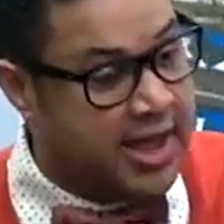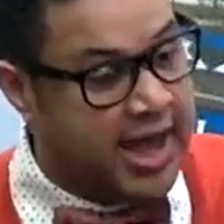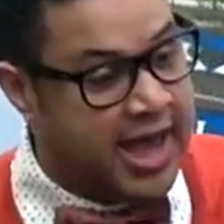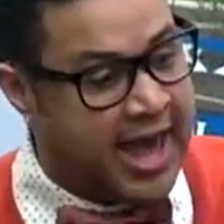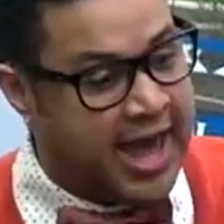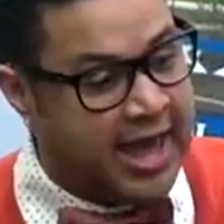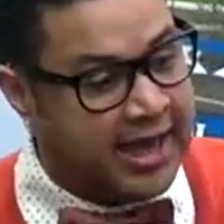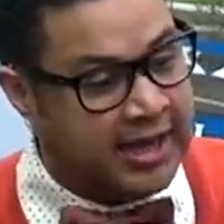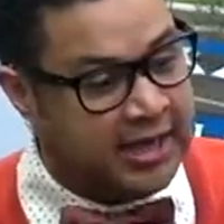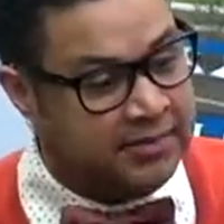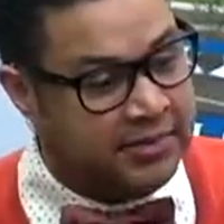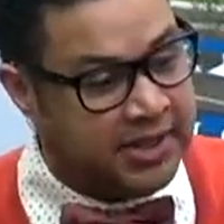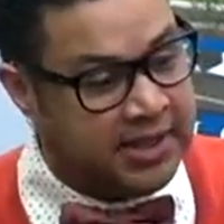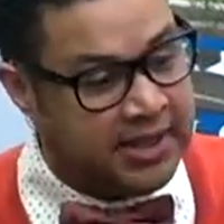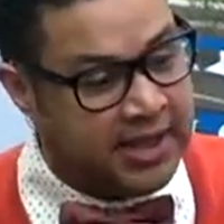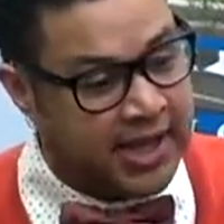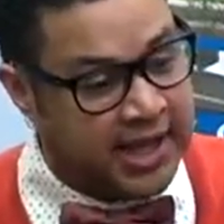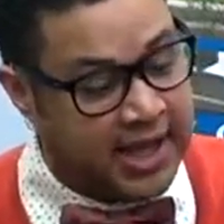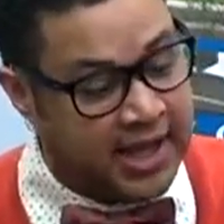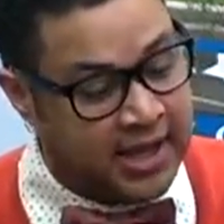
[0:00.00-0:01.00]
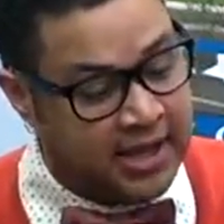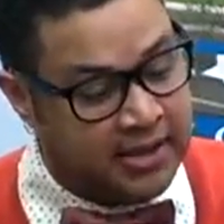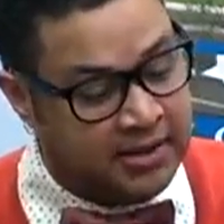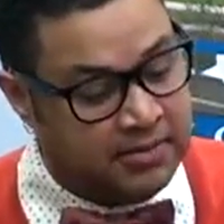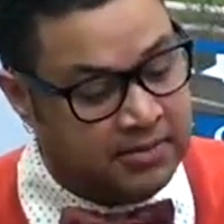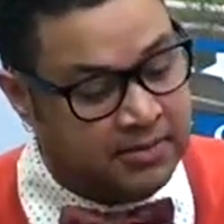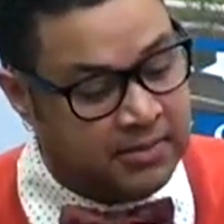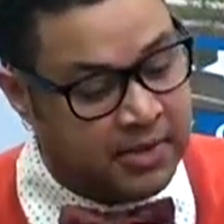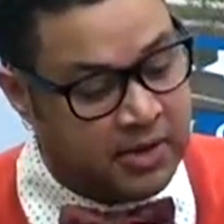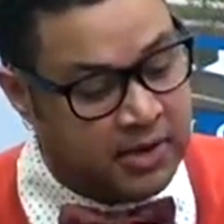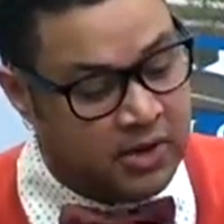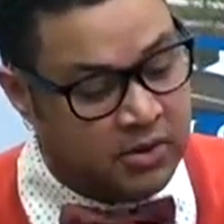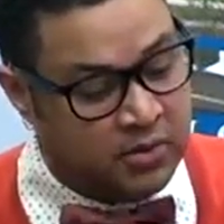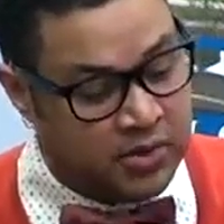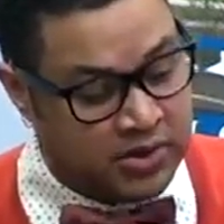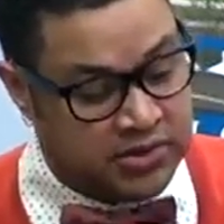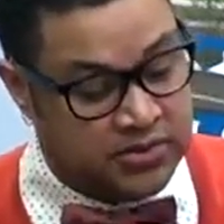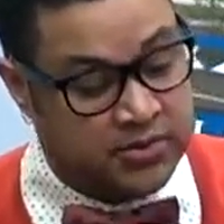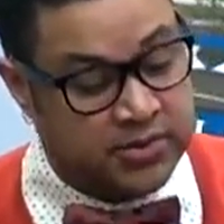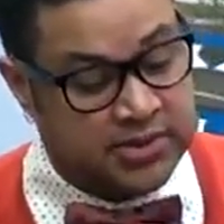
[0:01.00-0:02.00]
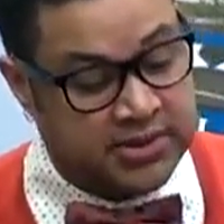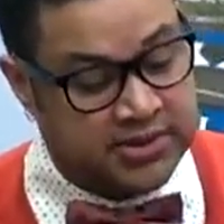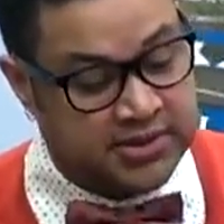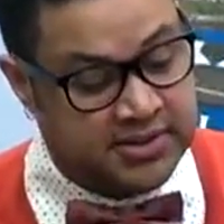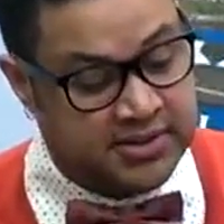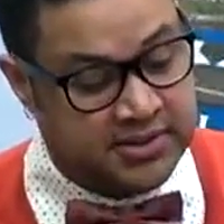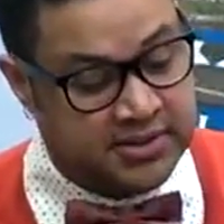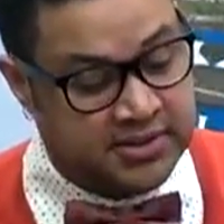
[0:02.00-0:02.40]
and it became, which was...